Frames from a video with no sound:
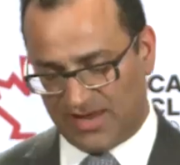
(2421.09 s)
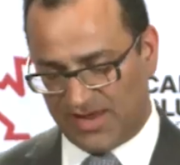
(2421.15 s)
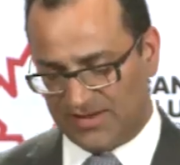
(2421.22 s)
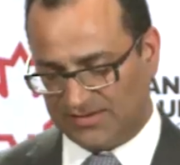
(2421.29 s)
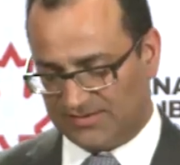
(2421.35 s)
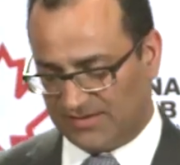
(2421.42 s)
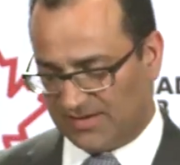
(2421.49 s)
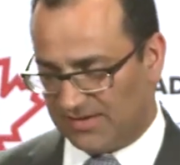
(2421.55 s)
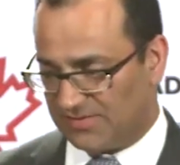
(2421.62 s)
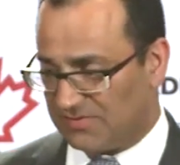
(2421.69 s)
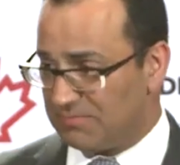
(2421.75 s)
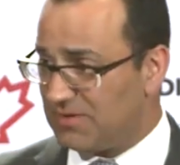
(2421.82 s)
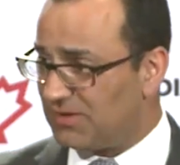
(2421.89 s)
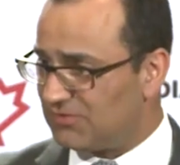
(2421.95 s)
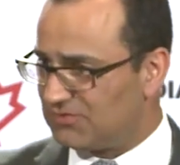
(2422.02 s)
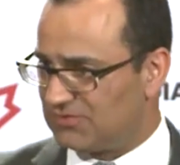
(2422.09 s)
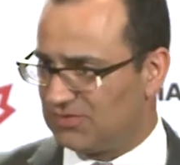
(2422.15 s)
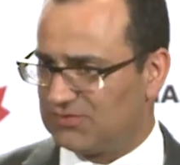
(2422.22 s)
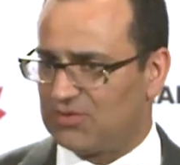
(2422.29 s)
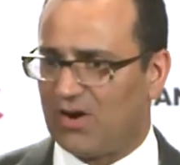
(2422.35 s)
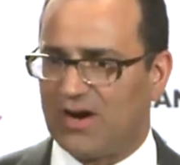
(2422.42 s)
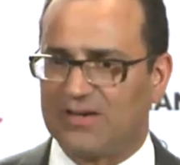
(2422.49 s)
And the
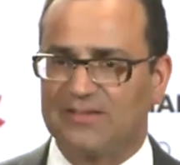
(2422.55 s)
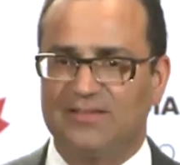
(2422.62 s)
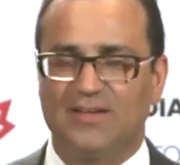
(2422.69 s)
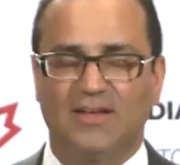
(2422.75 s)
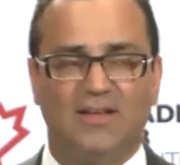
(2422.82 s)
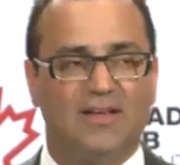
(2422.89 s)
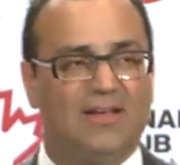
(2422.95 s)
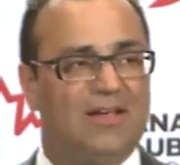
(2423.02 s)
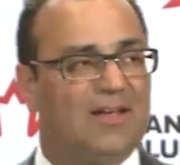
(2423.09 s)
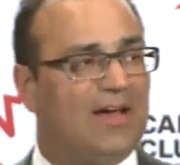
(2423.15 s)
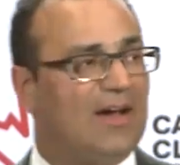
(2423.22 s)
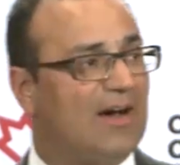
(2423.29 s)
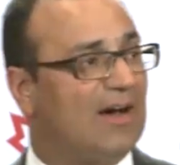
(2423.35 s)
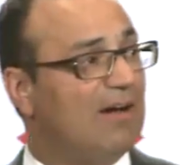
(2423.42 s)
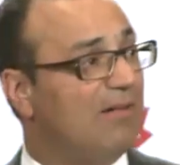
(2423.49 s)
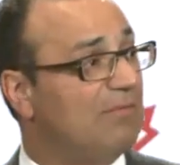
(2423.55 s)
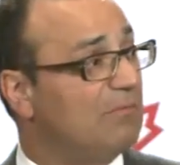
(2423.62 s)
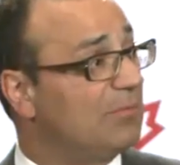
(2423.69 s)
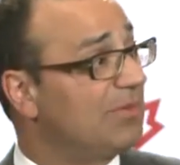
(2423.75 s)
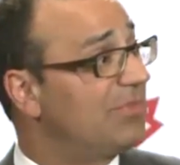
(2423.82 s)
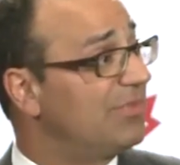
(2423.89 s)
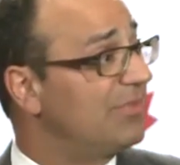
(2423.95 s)
minister talked
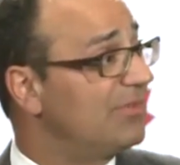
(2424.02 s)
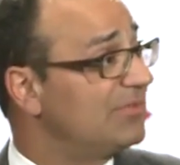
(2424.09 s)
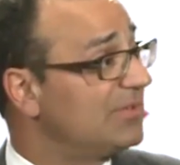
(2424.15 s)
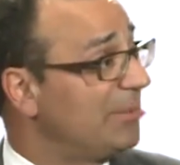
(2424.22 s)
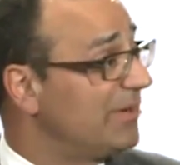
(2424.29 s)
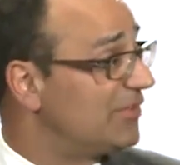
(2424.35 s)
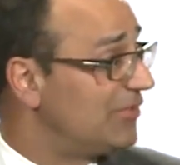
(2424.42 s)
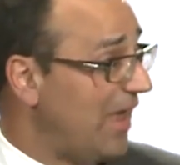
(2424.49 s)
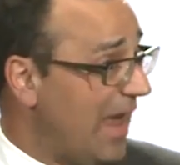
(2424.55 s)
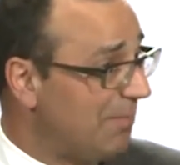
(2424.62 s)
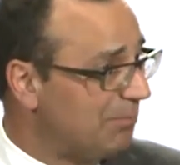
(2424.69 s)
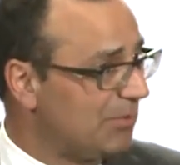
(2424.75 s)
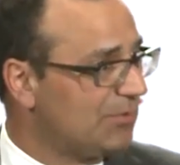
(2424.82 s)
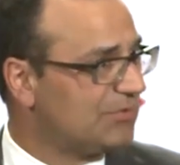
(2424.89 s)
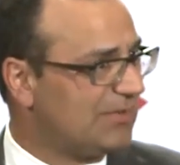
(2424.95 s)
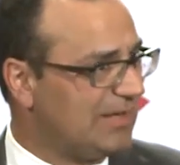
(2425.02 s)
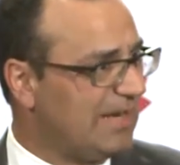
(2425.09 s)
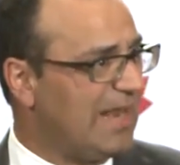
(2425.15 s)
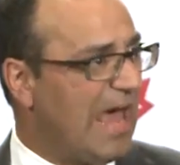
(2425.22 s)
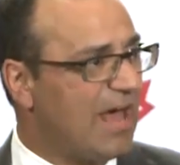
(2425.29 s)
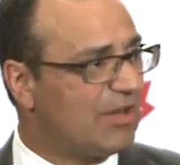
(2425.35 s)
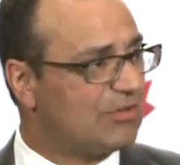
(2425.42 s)
with some examples and
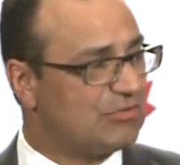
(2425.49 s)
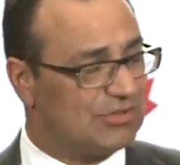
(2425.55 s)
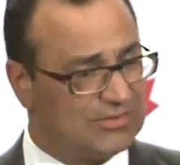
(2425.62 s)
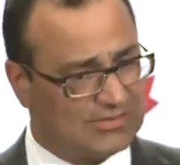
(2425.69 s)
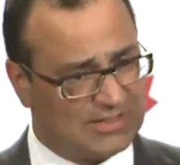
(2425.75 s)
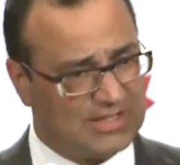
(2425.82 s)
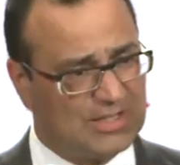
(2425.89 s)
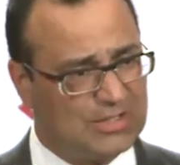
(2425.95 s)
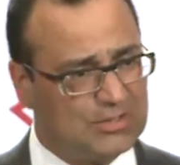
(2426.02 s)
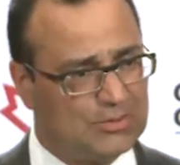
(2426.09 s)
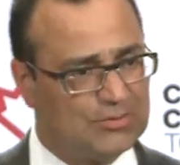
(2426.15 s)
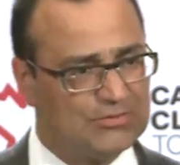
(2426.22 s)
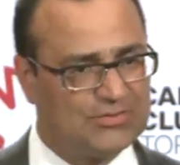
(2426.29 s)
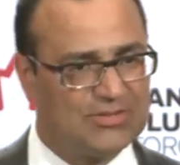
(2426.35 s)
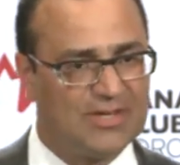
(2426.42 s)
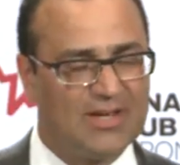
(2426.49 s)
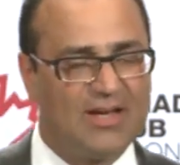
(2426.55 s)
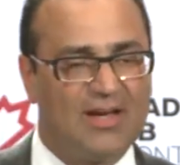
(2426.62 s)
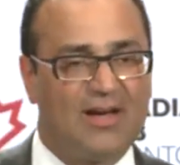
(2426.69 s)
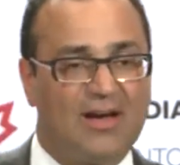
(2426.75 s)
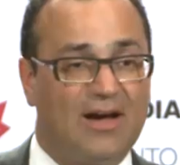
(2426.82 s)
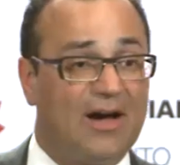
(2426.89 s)
analogies, and he used
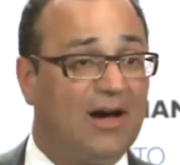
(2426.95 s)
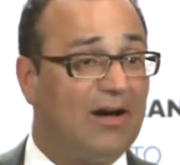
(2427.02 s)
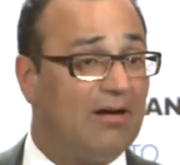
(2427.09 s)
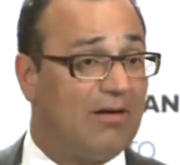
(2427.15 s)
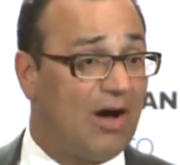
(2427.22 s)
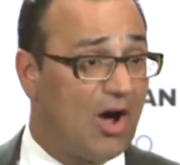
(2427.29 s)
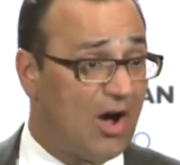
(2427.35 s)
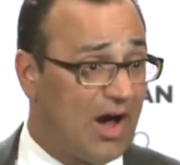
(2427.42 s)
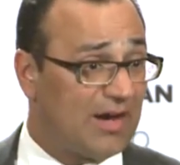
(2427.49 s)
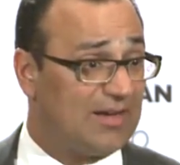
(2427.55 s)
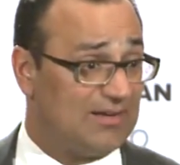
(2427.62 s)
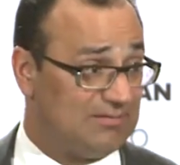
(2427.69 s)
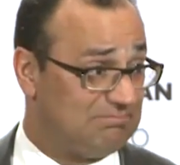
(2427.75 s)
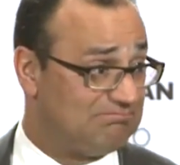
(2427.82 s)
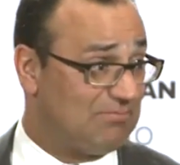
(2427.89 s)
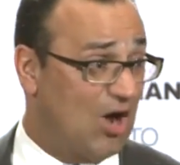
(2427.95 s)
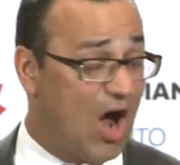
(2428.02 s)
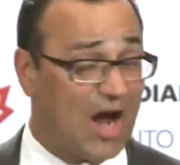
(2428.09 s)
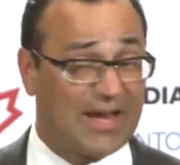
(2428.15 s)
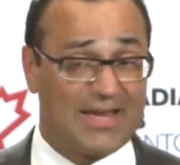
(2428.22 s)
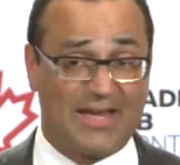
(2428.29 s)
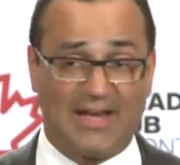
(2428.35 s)
a
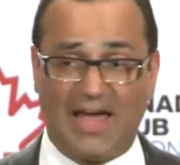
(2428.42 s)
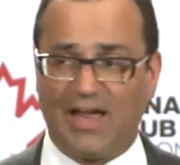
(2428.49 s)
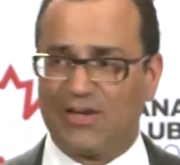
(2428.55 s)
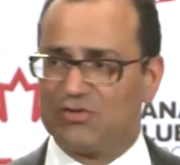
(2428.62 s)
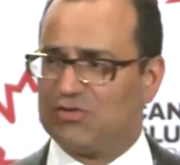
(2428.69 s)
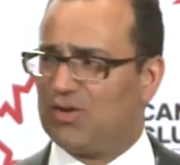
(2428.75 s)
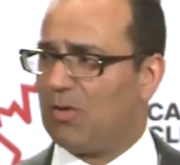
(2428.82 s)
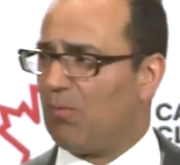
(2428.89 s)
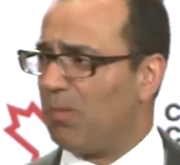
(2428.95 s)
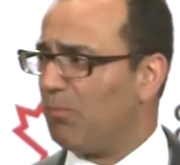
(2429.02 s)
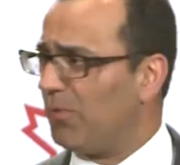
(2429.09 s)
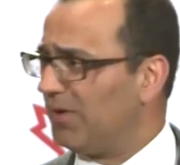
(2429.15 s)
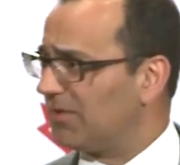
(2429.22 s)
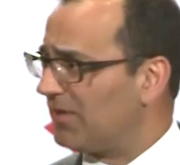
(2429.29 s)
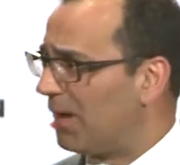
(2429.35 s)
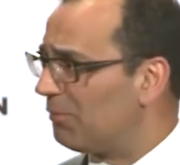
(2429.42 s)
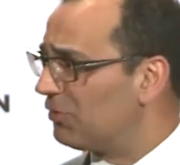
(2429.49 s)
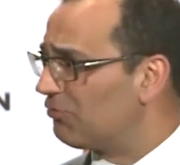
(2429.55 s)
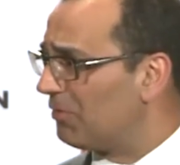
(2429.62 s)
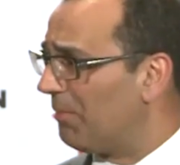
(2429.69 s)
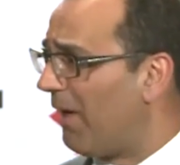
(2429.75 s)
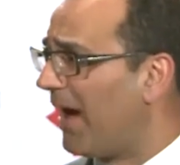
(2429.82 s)
hockey analogy at one point in time,
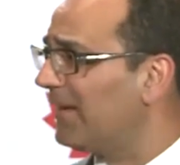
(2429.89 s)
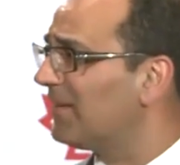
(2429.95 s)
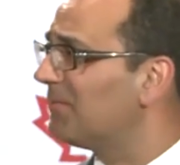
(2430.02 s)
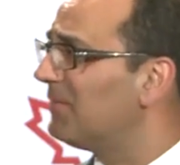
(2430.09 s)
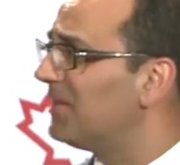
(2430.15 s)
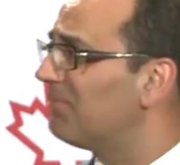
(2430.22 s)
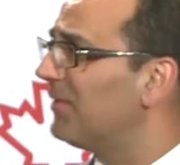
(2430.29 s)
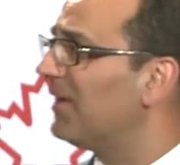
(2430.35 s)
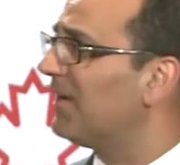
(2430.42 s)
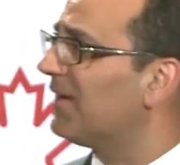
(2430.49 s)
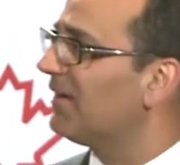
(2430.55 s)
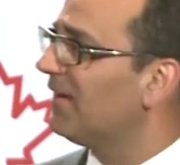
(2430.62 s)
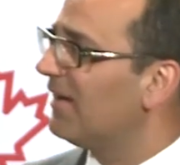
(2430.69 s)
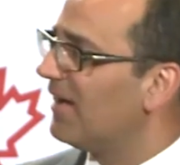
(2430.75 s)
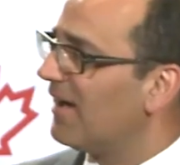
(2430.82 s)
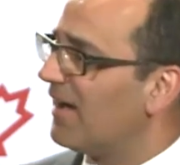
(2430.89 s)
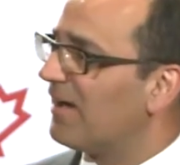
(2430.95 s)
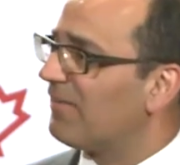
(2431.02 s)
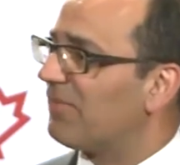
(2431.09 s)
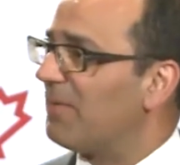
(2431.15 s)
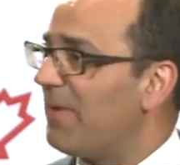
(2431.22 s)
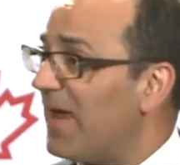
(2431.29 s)
which reminded me, being
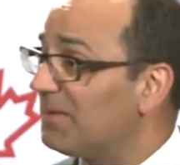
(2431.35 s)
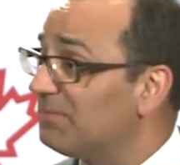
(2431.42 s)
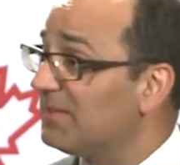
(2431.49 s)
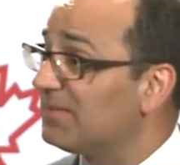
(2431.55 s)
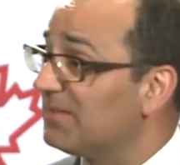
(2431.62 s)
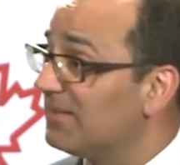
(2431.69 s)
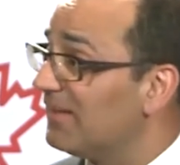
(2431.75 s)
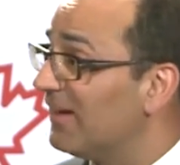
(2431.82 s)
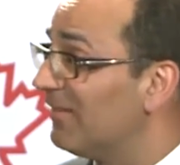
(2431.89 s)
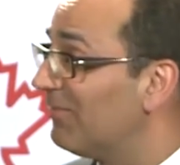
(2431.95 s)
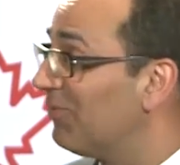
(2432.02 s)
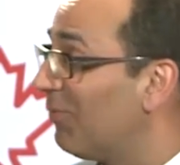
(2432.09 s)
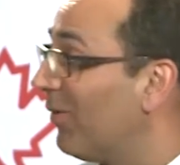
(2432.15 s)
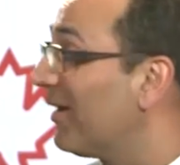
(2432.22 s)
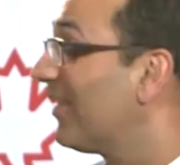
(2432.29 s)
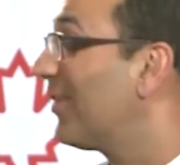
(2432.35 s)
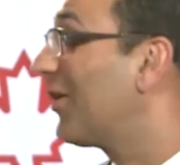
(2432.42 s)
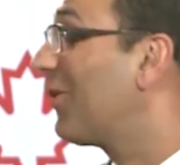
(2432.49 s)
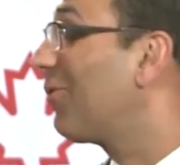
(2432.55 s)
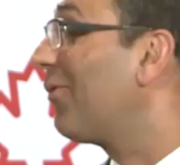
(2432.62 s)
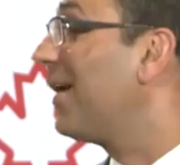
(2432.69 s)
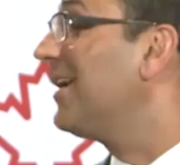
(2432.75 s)
from Edmonton, of one of the
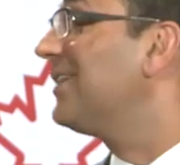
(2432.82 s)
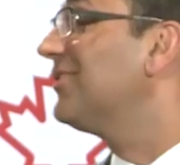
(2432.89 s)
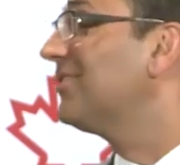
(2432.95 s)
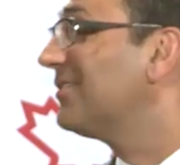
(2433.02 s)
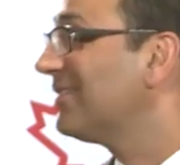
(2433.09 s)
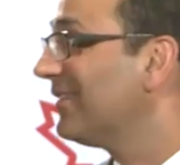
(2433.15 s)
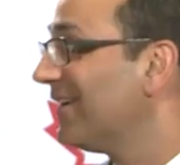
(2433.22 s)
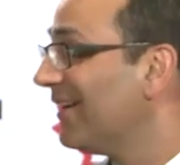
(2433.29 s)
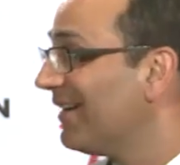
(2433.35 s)
greatest,